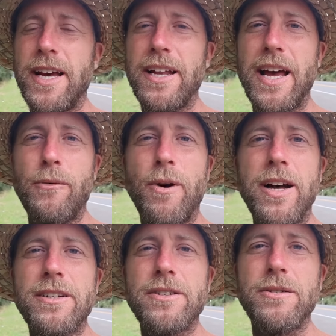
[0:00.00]
And I
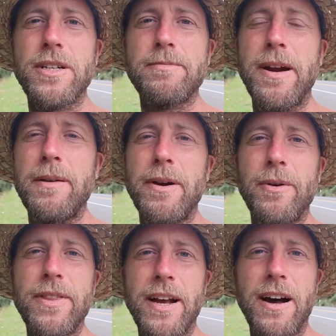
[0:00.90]
want to
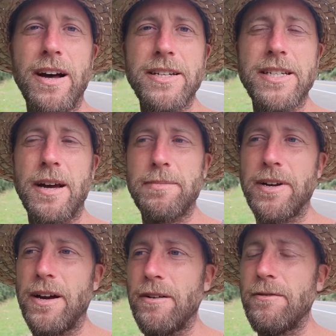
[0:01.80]
experiment with the
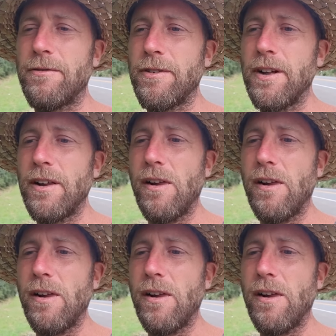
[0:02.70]
concept of